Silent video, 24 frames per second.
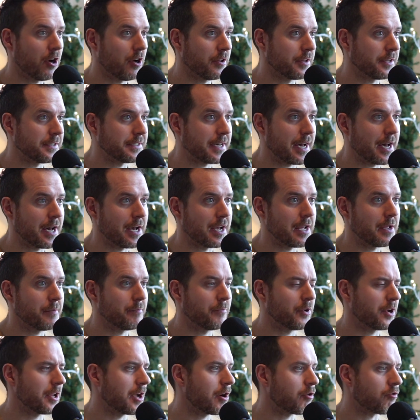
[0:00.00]
all the
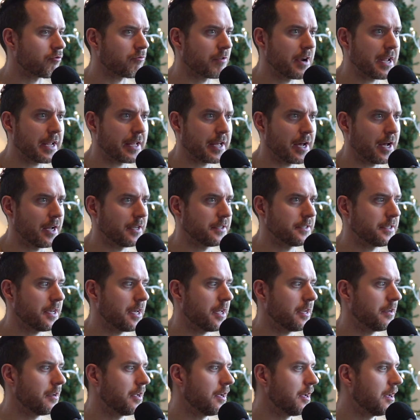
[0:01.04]
time, putting out great
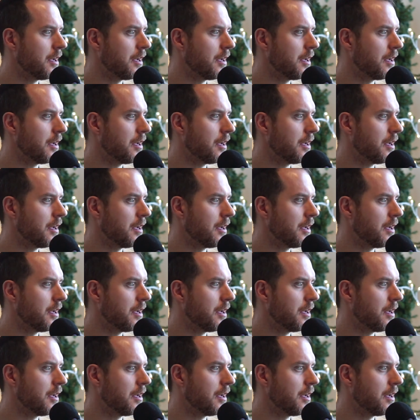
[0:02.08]
content,